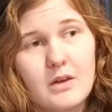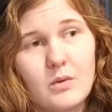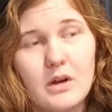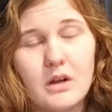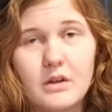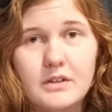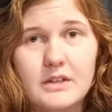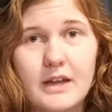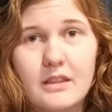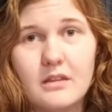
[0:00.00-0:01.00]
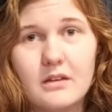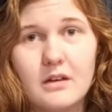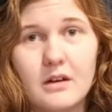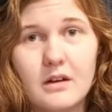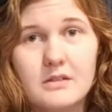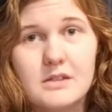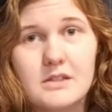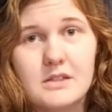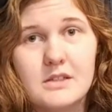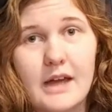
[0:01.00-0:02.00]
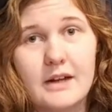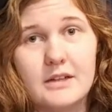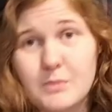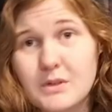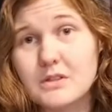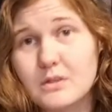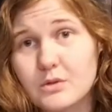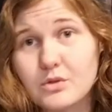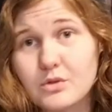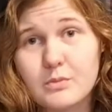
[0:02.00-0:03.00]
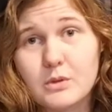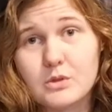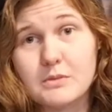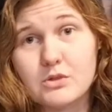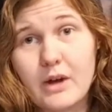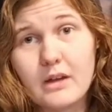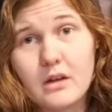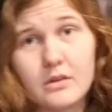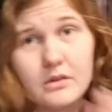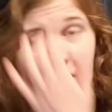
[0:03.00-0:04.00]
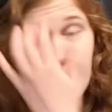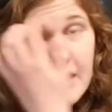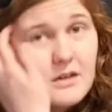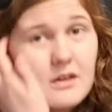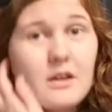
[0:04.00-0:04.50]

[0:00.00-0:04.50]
when I looked at the status, because there was supposed to be tracking on their site,